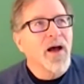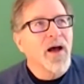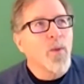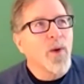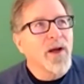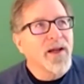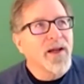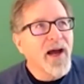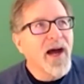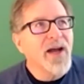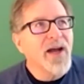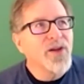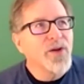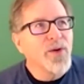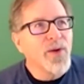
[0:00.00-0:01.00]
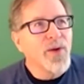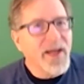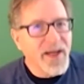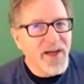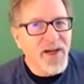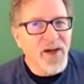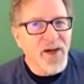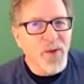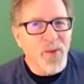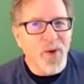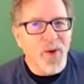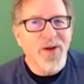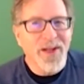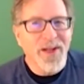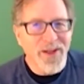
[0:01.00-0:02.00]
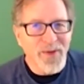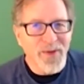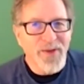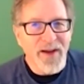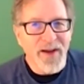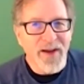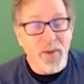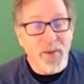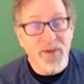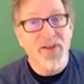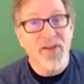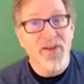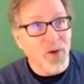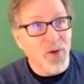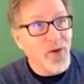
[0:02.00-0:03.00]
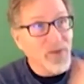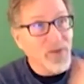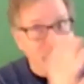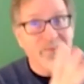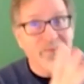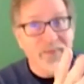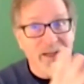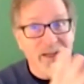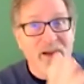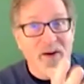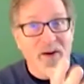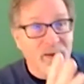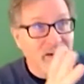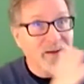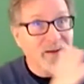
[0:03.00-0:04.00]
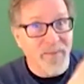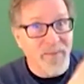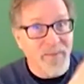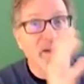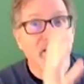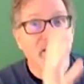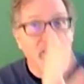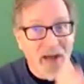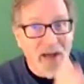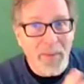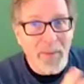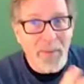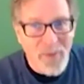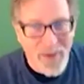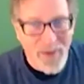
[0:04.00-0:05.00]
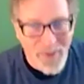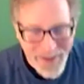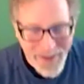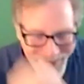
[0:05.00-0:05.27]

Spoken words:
"What Got You Here Won't Get You There," which has sold, millions of copies, by the way.